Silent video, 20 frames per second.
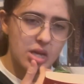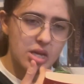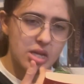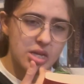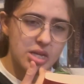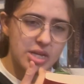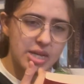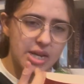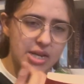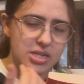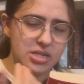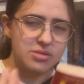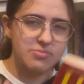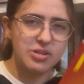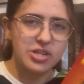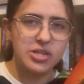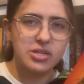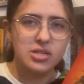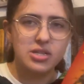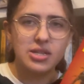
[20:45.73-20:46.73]
Yeah,
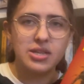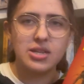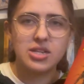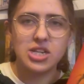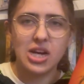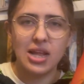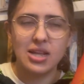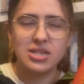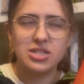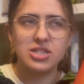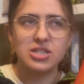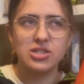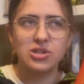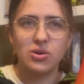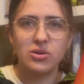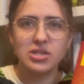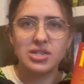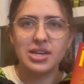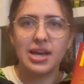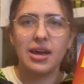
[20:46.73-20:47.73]
because the challenge is
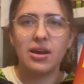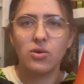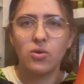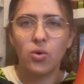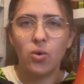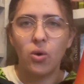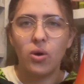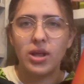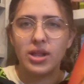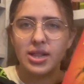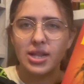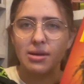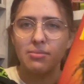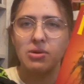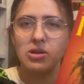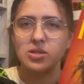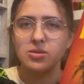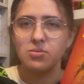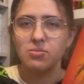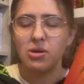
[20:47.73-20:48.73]
not to get caught in the
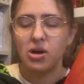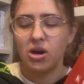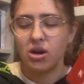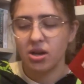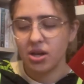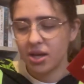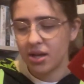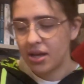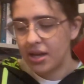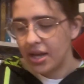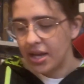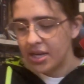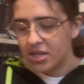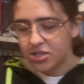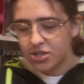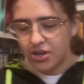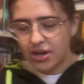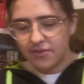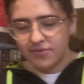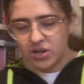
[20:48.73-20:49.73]
amusement park. So
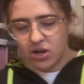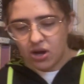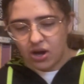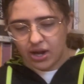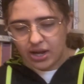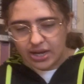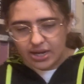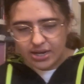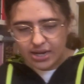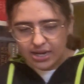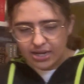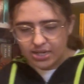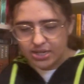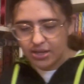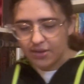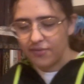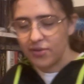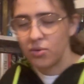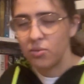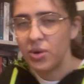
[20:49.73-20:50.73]
you have to hide, and
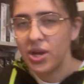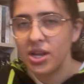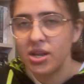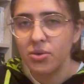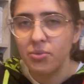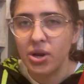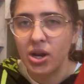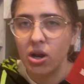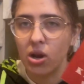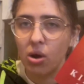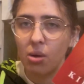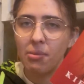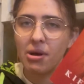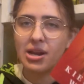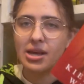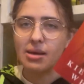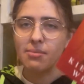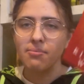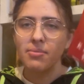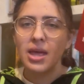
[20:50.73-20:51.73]
if you win a lot of
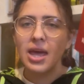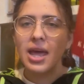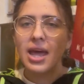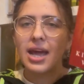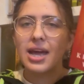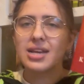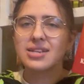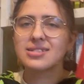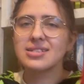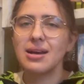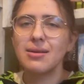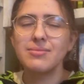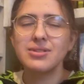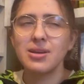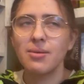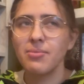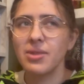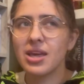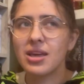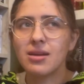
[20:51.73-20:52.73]
money. Except
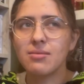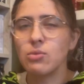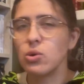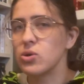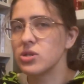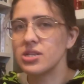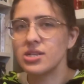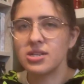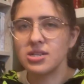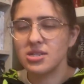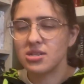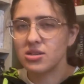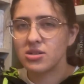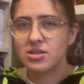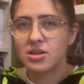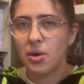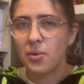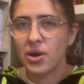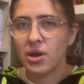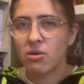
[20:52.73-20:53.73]
something more sinister is
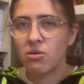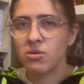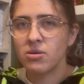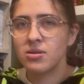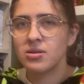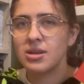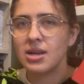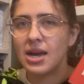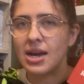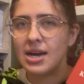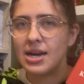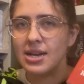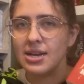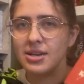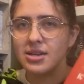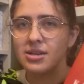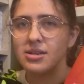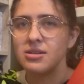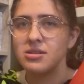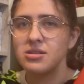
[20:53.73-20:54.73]
going on,
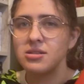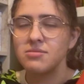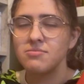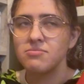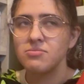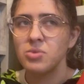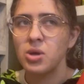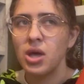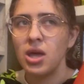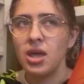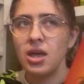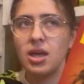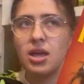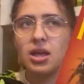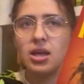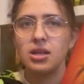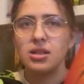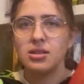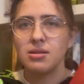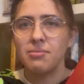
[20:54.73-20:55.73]
and
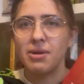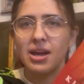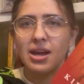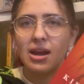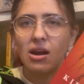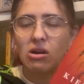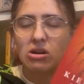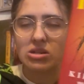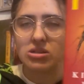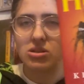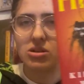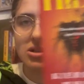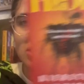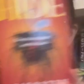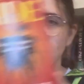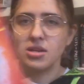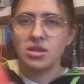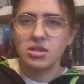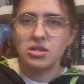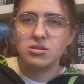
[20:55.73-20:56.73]
the main character is
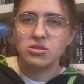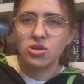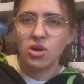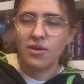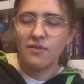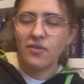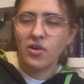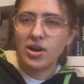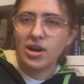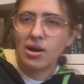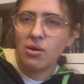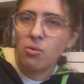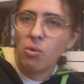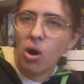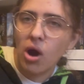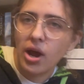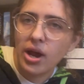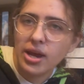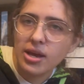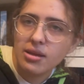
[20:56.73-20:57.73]
gonna try and find out
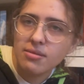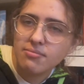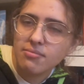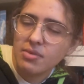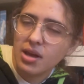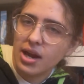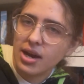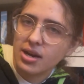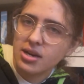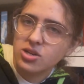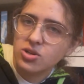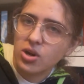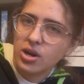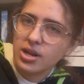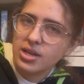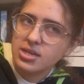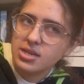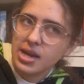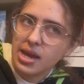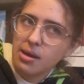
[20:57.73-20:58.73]
why and try and
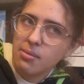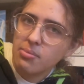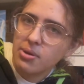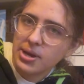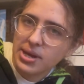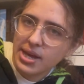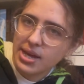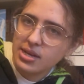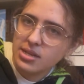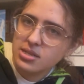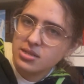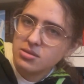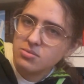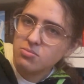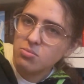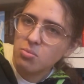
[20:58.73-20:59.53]
escape, I guess.